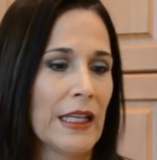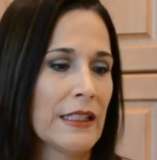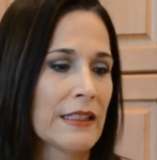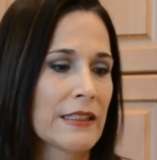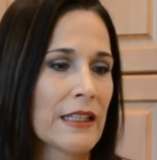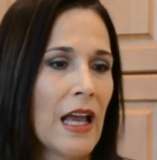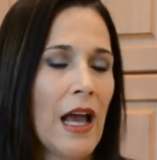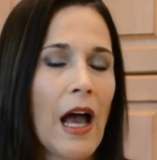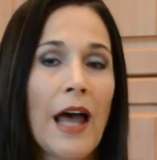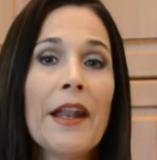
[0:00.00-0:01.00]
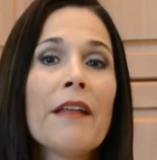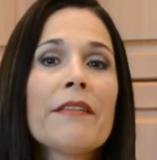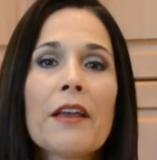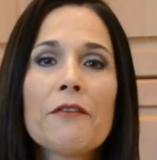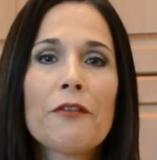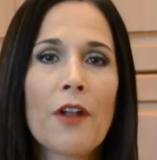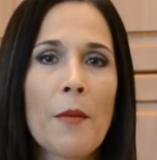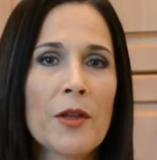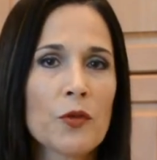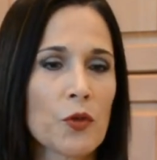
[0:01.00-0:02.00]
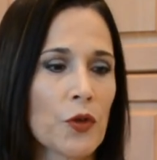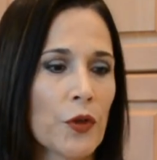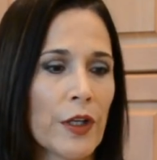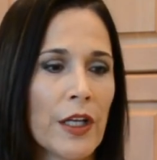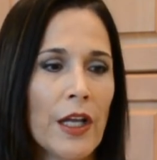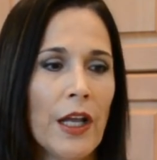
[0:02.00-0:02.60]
It's an anti-inflammatory,